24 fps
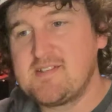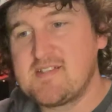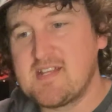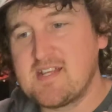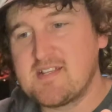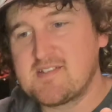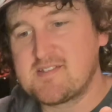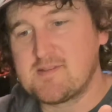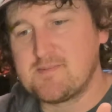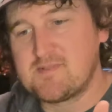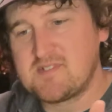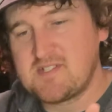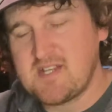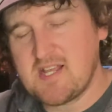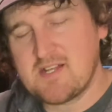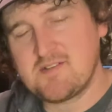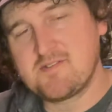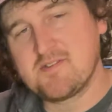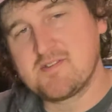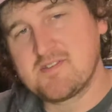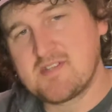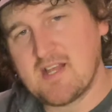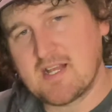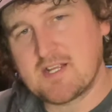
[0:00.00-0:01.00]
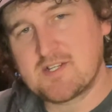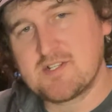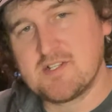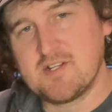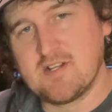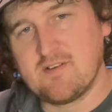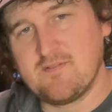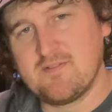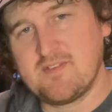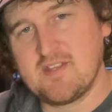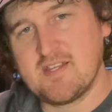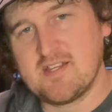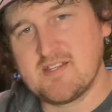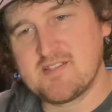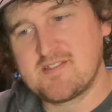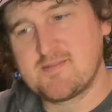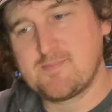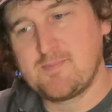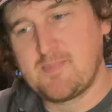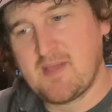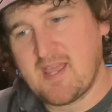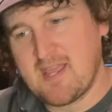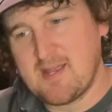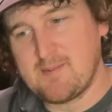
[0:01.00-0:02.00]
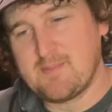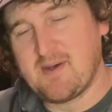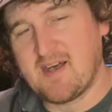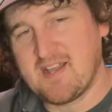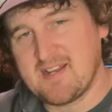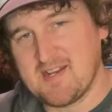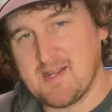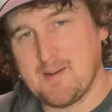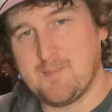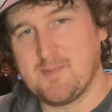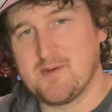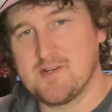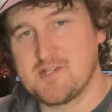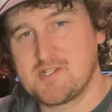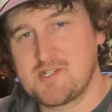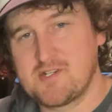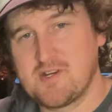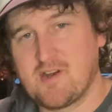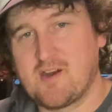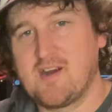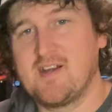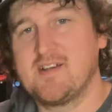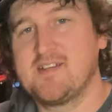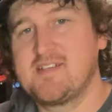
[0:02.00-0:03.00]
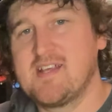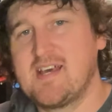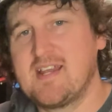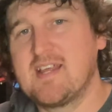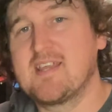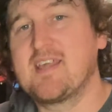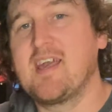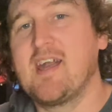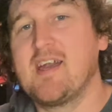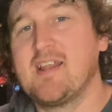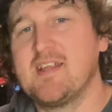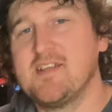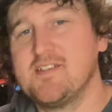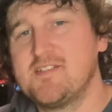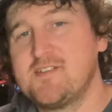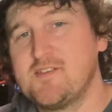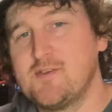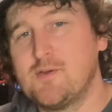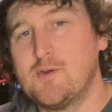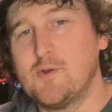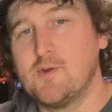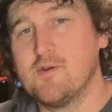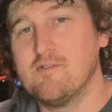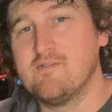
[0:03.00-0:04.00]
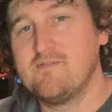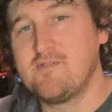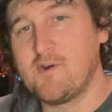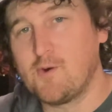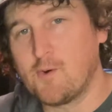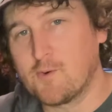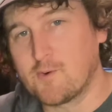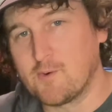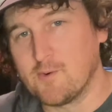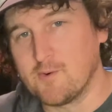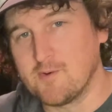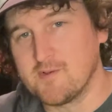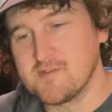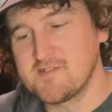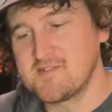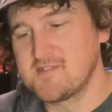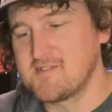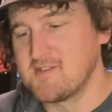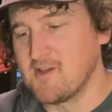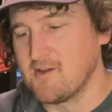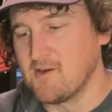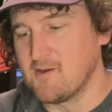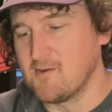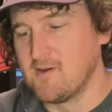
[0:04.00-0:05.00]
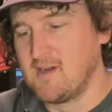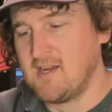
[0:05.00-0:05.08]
a substantial section of this paint by numbers chart dedicated to vocals. So,